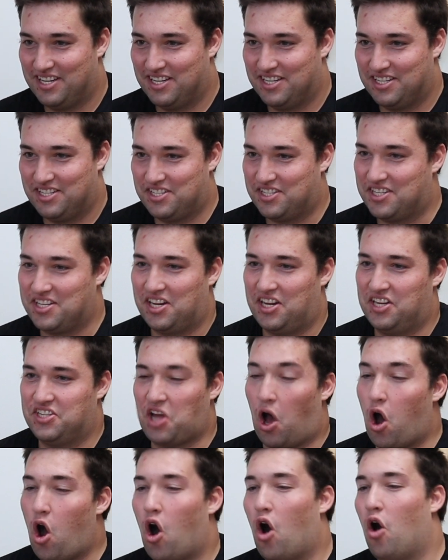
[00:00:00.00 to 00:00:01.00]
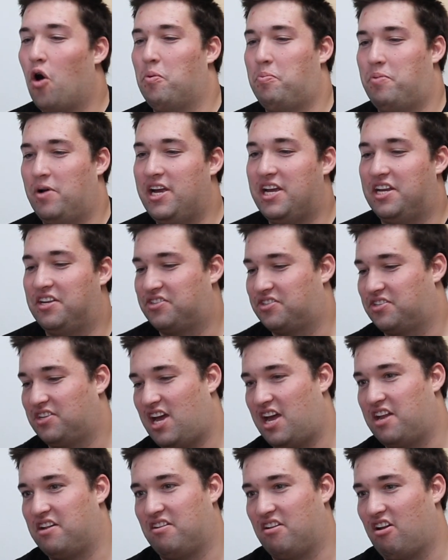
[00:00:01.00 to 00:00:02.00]
Just, it's a whole piece.
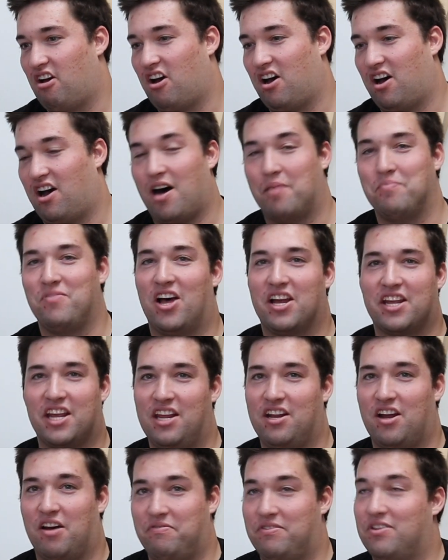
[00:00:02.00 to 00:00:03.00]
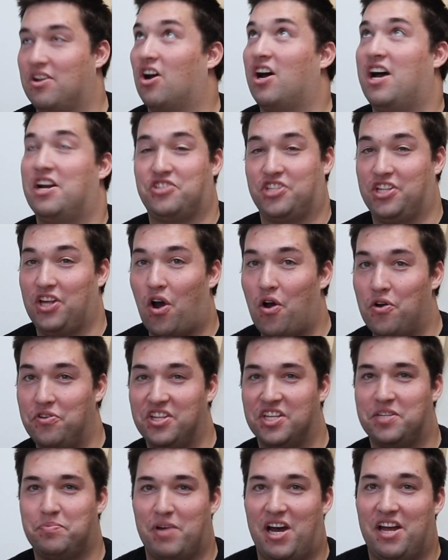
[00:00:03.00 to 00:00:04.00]
And I'm lucky enough that I actually own
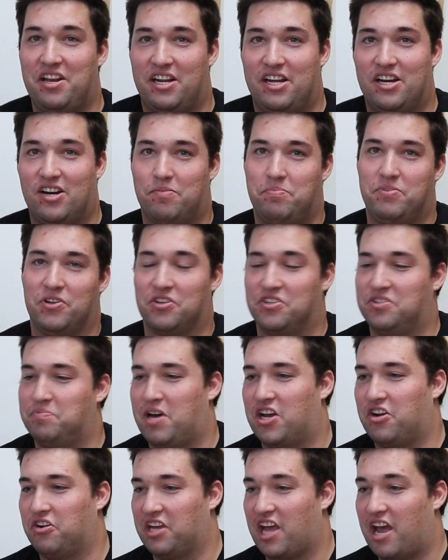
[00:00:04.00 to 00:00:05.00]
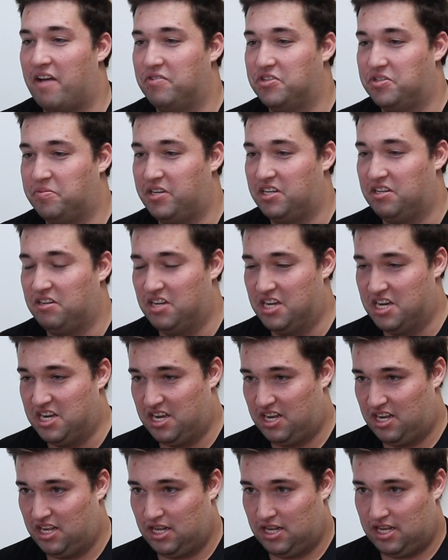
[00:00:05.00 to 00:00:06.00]
this bat now, because Matto gave it to me
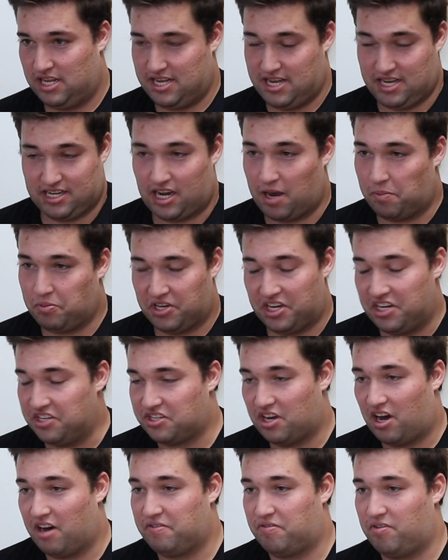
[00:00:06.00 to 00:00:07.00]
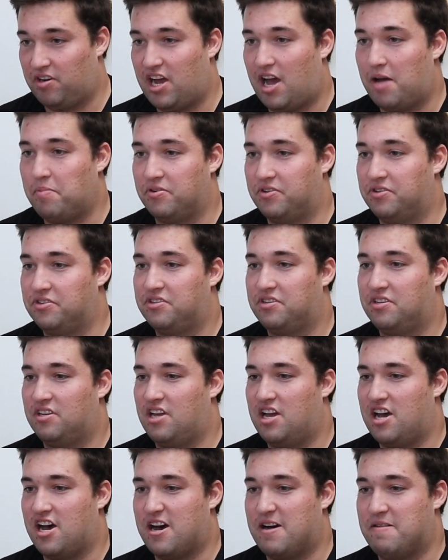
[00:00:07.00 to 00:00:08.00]
a couple of years after it happened.
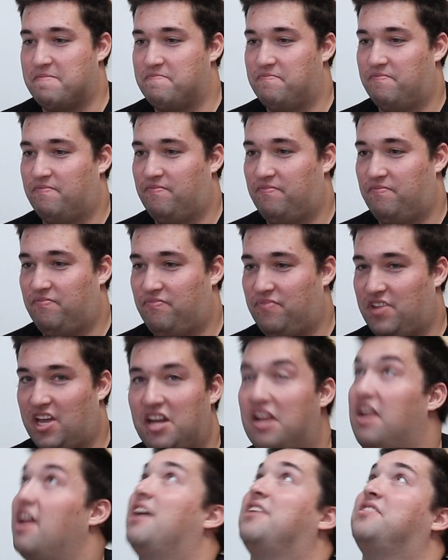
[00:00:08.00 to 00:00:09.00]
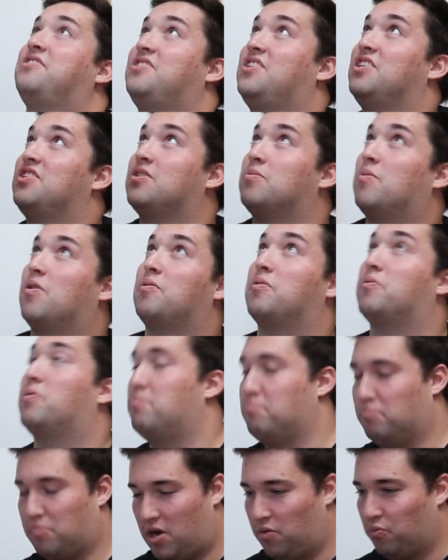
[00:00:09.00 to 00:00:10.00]
And it sits on
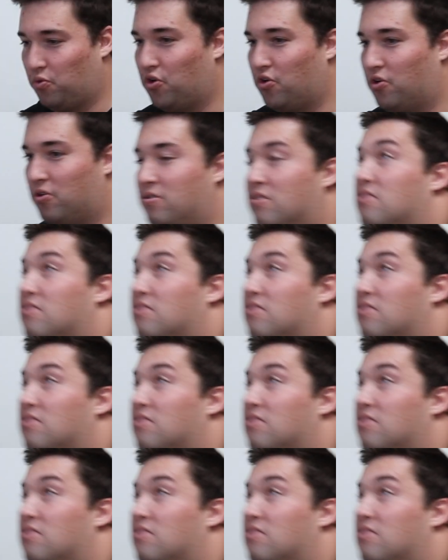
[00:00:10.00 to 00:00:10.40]
my wall.